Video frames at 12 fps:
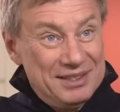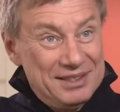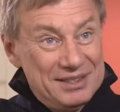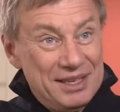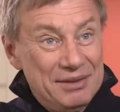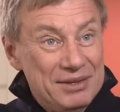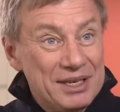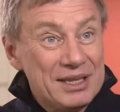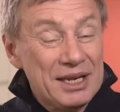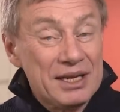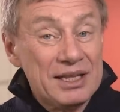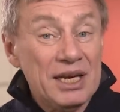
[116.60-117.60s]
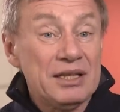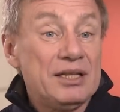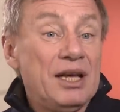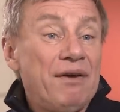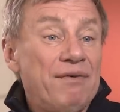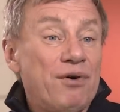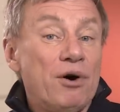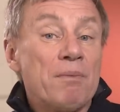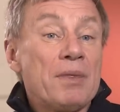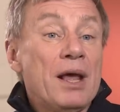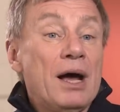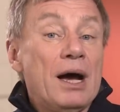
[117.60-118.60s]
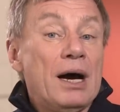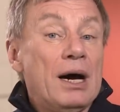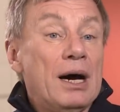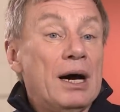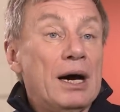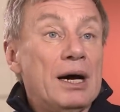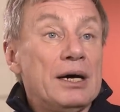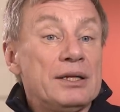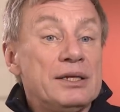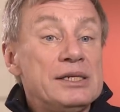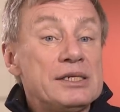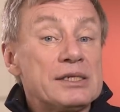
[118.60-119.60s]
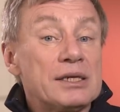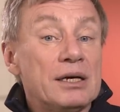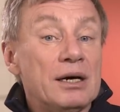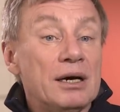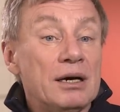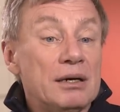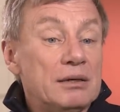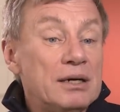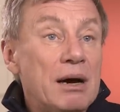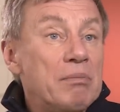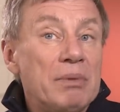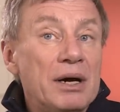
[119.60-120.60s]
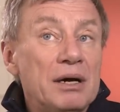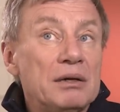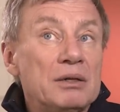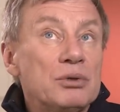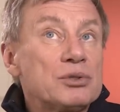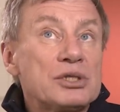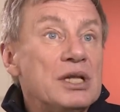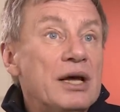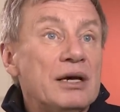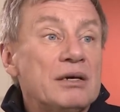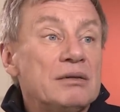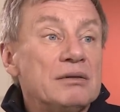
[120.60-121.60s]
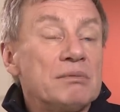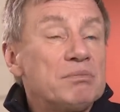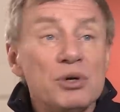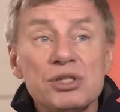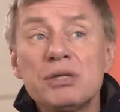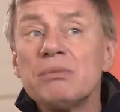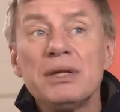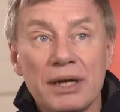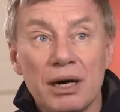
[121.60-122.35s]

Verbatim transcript: So something like that. Therefore, uh, this uh, number looks like impossible